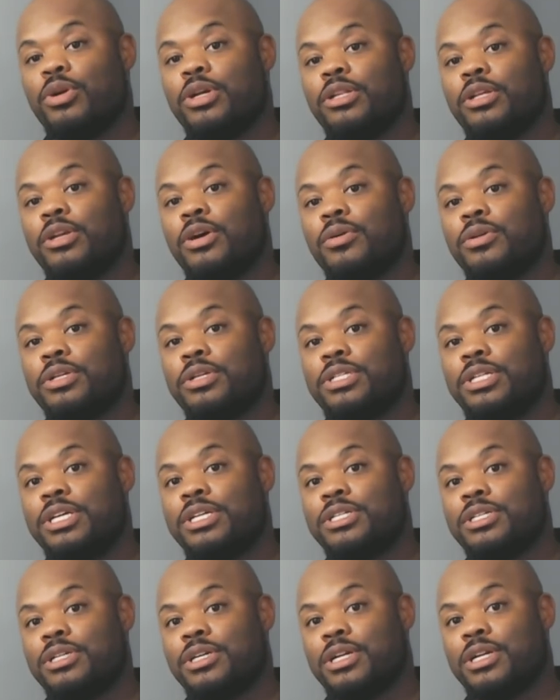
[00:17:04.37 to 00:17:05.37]
in the note
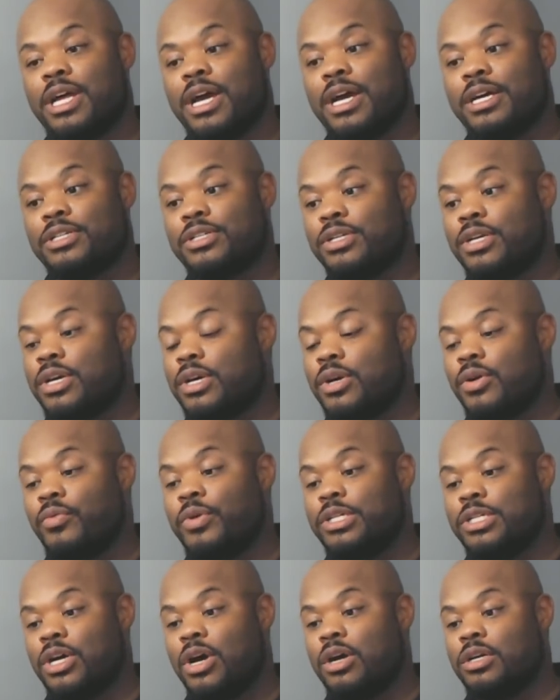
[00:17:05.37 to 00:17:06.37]
distinction class,
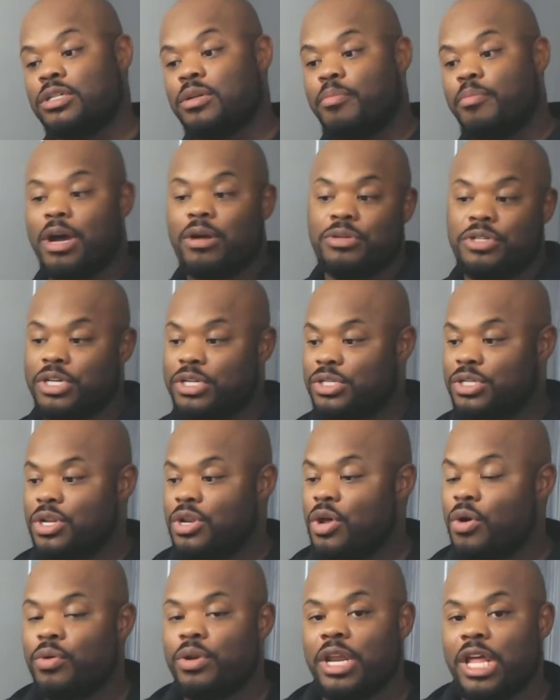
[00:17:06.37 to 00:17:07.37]
we talked about just the
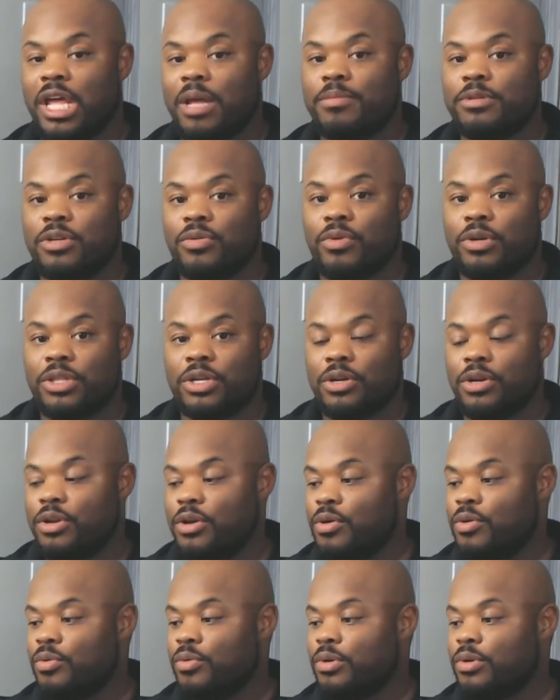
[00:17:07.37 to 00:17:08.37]
note names and what
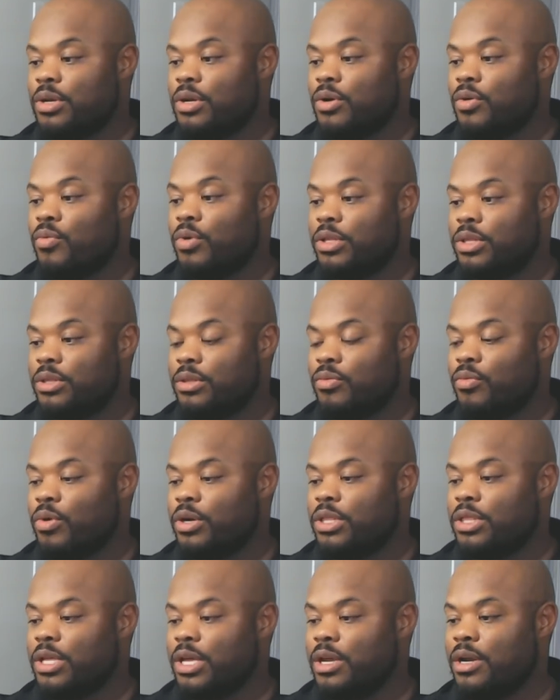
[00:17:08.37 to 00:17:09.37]

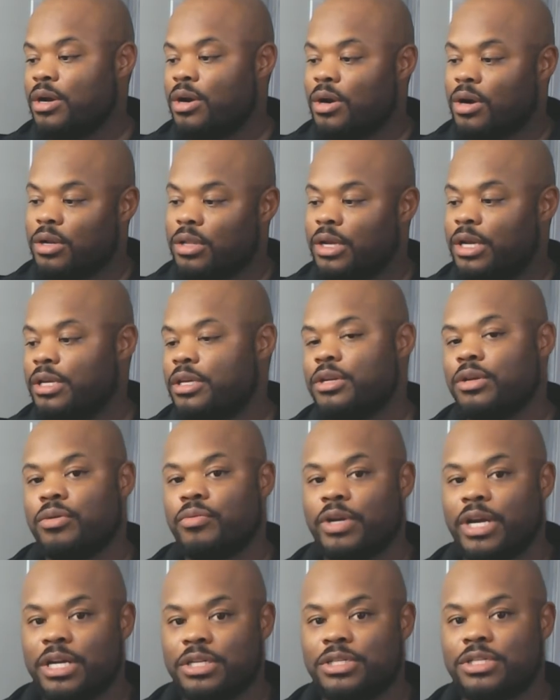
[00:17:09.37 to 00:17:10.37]
they are. Like,
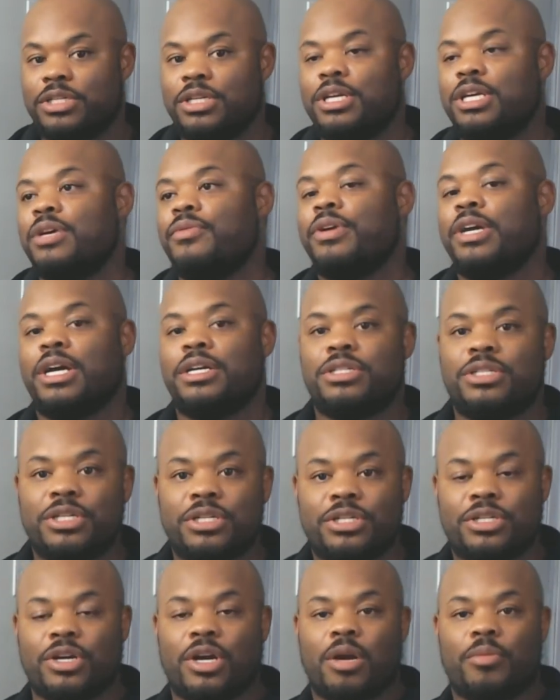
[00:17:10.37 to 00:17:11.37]
we got C, we got C
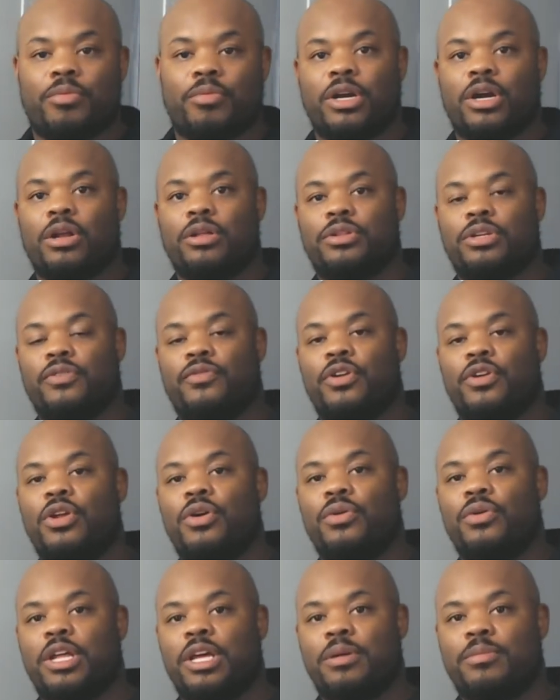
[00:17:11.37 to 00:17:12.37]
sharp, we got all the different
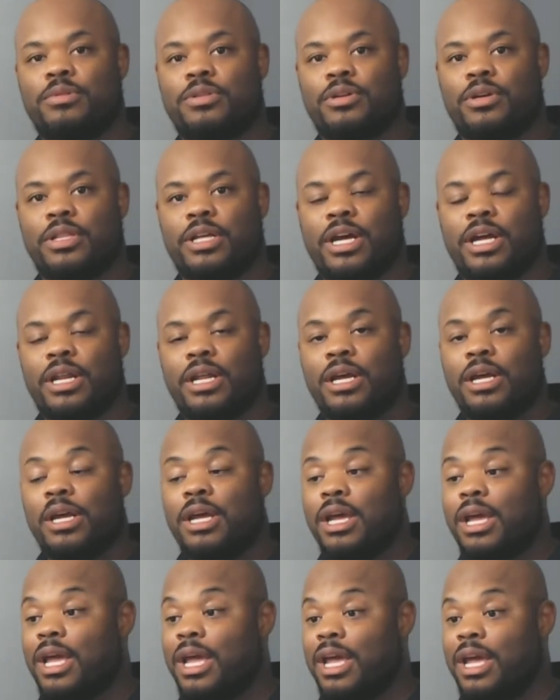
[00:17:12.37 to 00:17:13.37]
note names and all that.
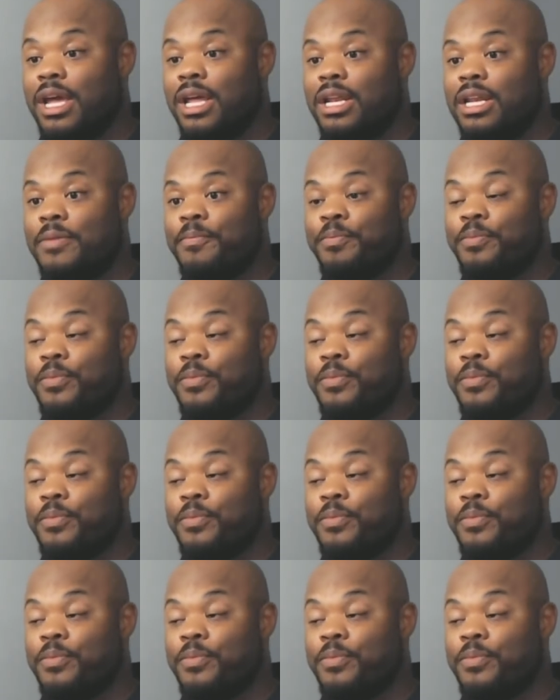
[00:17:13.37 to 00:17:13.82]
And